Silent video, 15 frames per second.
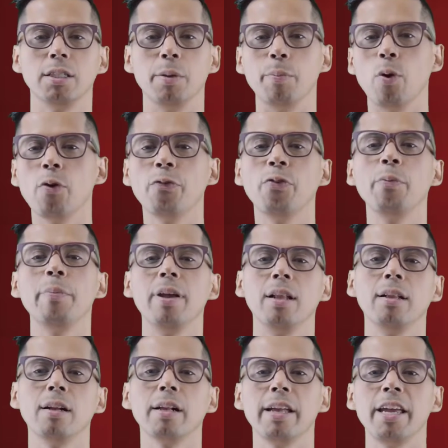the more
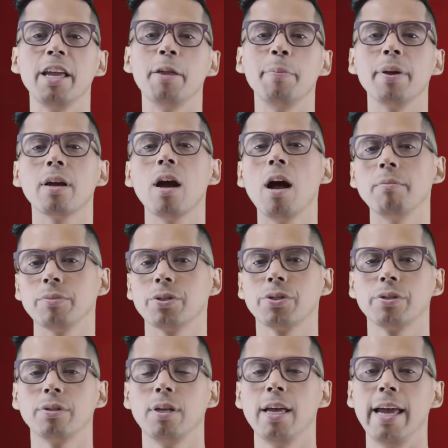familiar it becomes